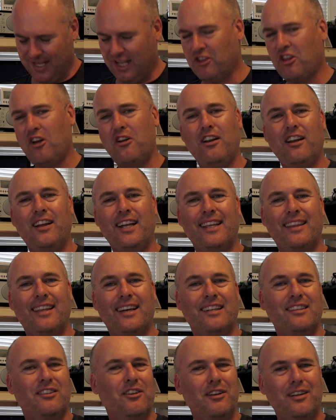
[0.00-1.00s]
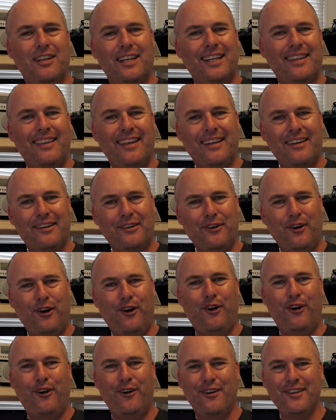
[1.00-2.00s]
Don't like that. Don't like that at
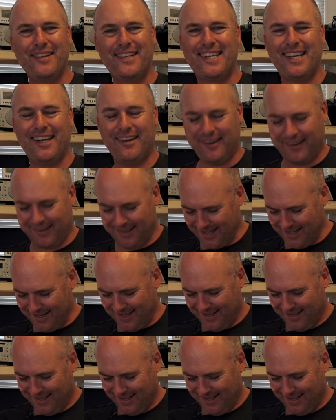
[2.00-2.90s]
all. Sorry.